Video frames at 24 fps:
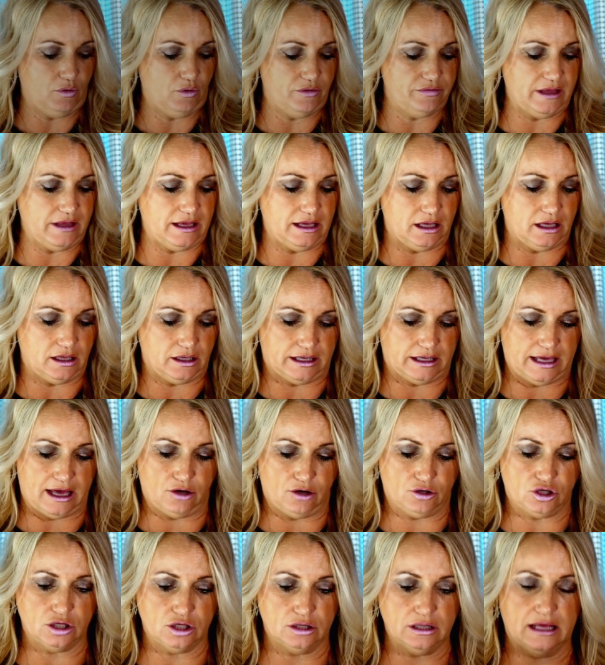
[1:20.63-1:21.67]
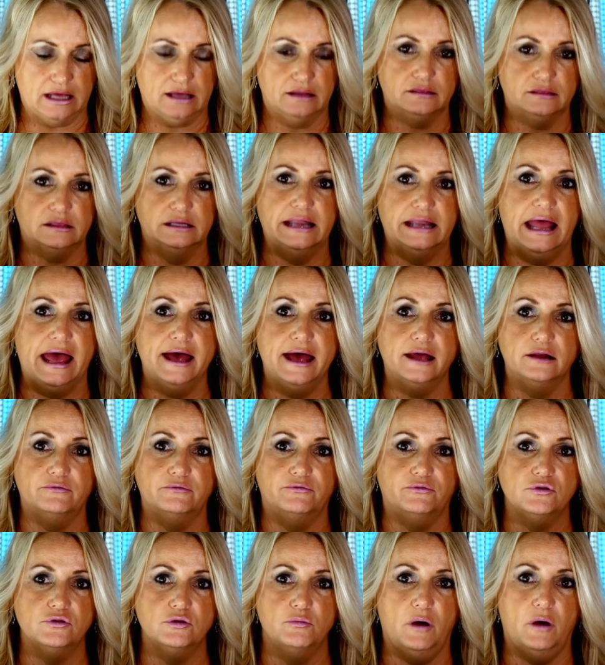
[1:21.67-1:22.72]
And when they calculate the
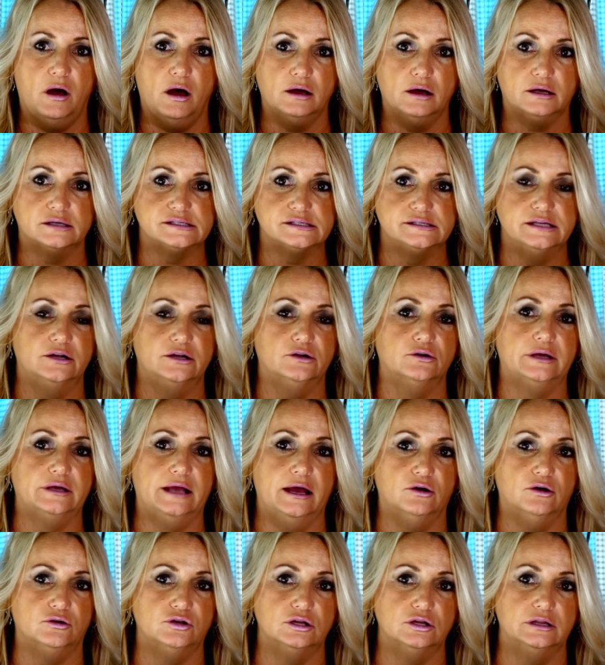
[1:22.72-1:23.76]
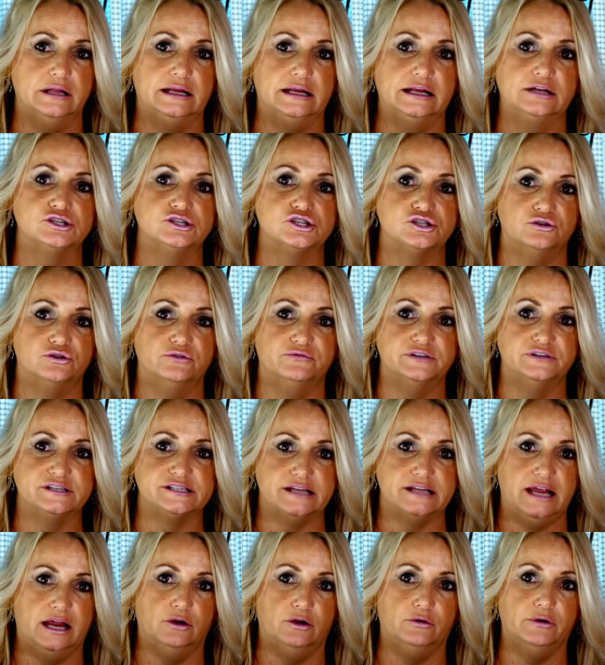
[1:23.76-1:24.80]
net for the box, they are calculating
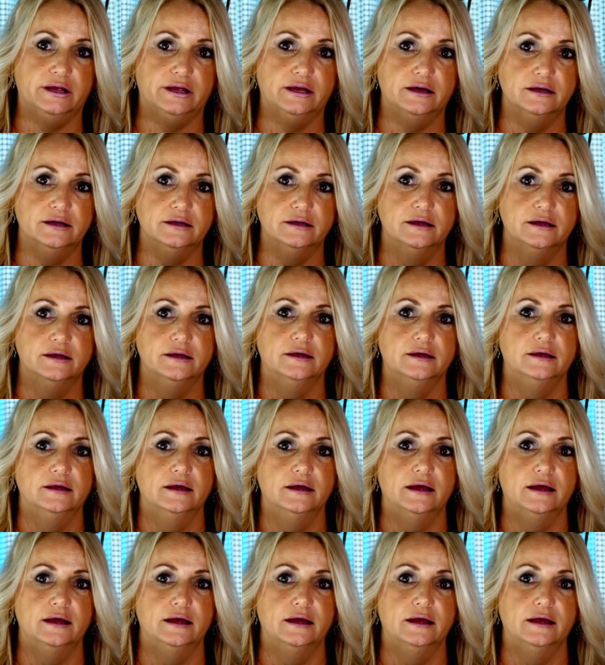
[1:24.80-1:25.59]
surface area.